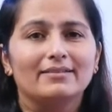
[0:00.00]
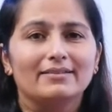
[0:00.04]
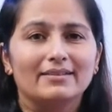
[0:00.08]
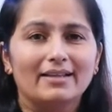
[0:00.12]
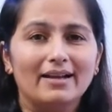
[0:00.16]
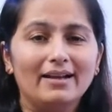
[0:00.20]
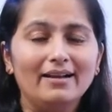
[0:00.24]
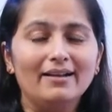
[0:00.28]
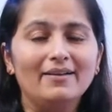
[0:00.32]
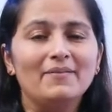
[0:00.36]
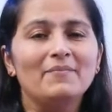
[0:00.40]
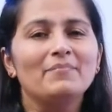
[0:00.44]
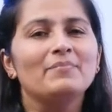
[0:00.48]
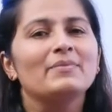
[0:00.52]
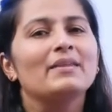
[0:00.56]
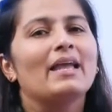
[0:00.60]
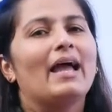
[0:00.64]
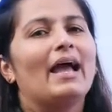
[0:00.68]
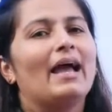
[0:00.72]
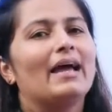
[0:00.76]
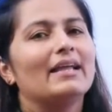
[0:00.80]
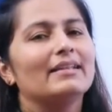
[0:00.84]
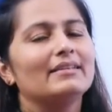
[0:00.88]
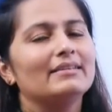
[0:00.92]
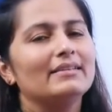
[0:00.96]
Yeah,
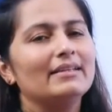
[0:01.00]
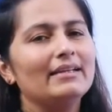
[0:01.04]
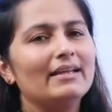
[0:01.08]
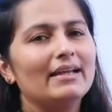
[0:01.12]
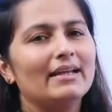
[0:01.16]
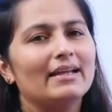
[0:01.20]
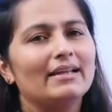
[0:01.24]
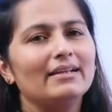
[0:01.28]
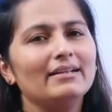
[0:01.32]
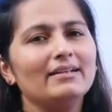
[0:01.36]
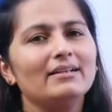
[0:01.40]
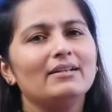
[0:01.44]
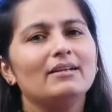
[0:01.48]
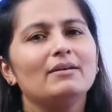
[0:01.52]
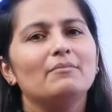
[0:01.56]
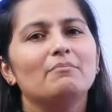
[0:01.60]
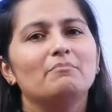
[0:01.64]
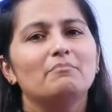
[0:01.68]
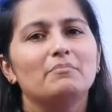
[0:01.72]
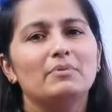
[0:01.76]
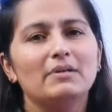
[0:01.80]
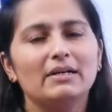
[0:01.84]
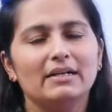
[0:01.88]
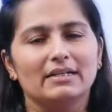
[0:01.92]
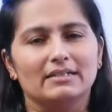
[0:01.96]
and then
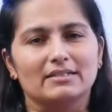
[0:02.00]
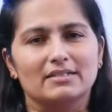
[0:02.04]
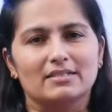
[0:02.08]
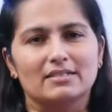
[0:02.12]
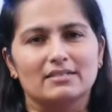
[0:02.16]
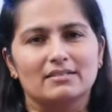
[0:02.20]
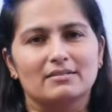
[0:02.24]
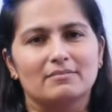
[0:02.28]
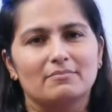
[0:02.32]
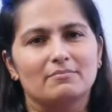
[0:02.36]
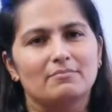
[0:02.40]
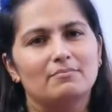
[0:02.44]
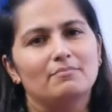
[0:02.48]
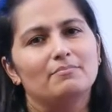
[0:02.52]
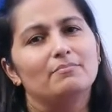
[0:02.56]
birds